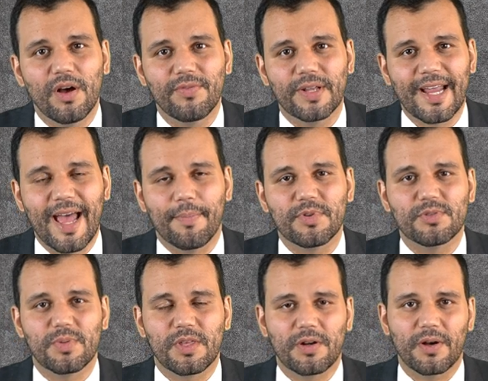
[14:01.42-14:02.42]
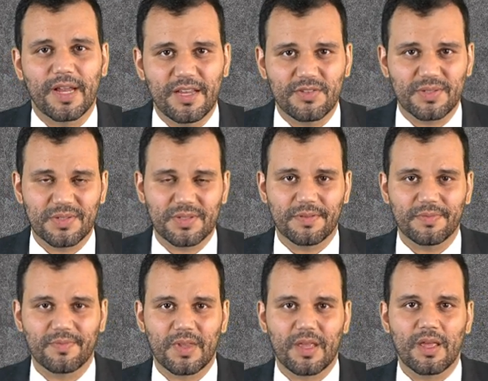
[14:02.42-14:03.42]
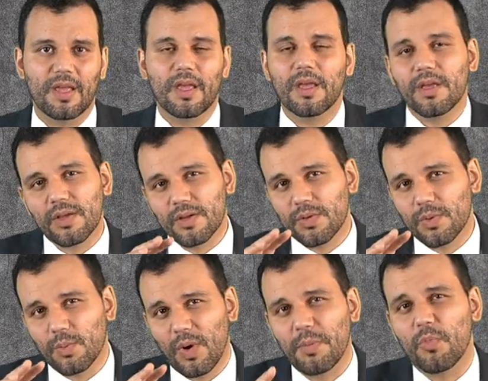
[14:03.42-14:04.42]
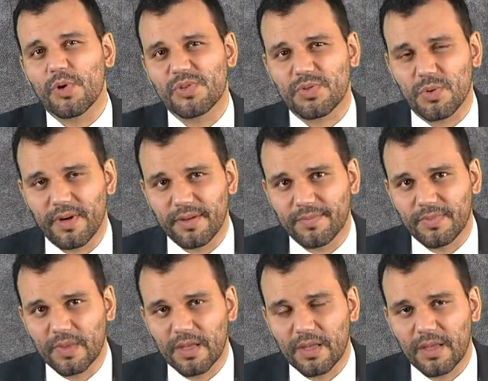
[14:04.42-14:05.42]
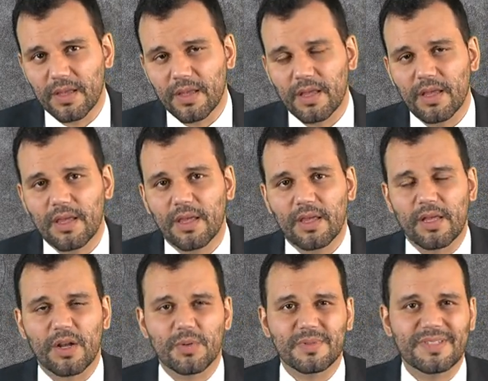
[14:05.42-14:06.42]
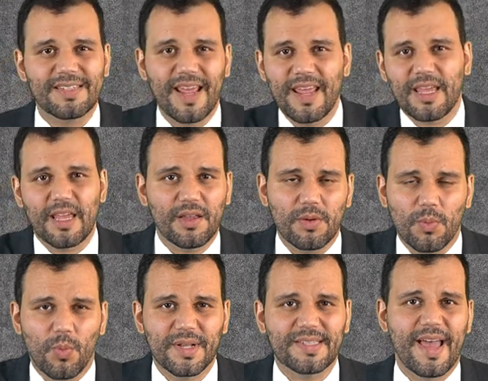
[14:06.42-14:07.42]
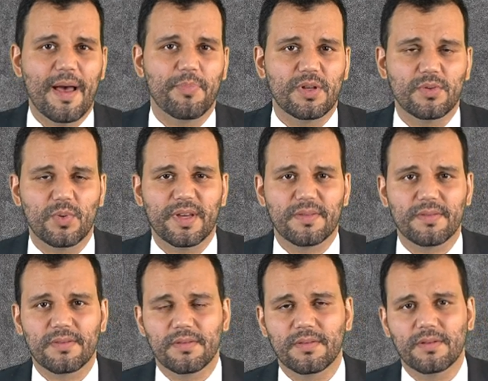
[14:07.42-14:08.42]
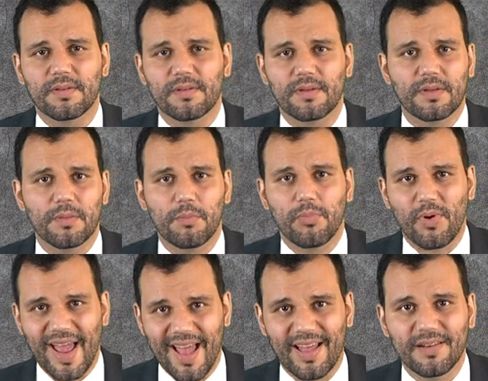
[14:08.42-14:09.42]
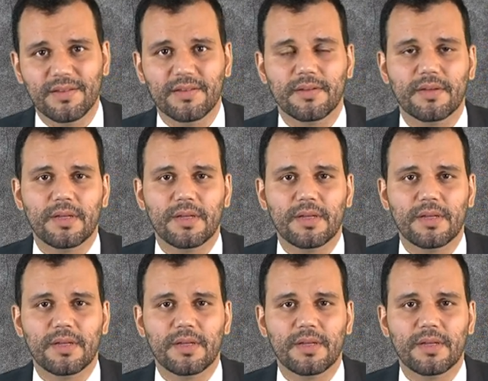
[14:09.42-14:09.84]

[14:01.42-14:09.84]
of what happens within our agency. One more story. You know, taking what's happened with Brad,